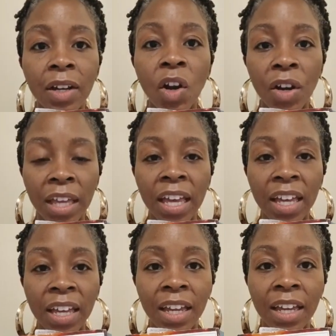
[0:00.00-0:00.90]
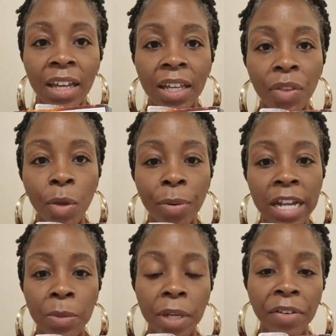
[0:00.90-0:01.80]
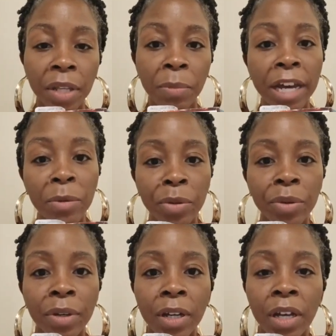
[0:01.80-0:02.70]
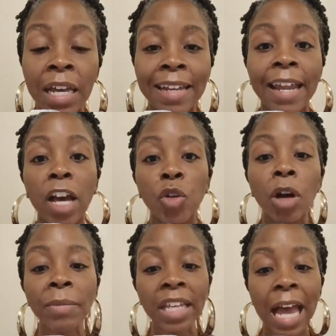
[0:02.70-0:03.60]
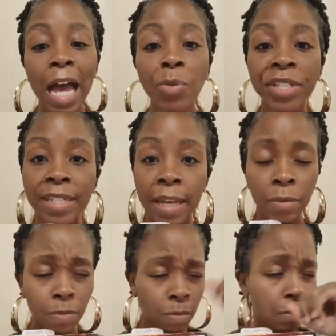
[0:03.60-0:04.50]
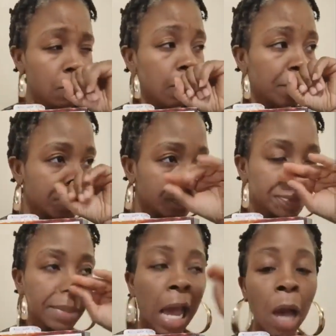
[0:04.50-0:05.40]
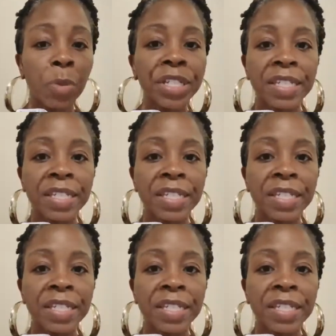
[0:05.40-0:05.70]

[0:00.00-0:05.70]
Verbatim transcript: Okay, the Prosperity Bible. Now, normally I would say, I would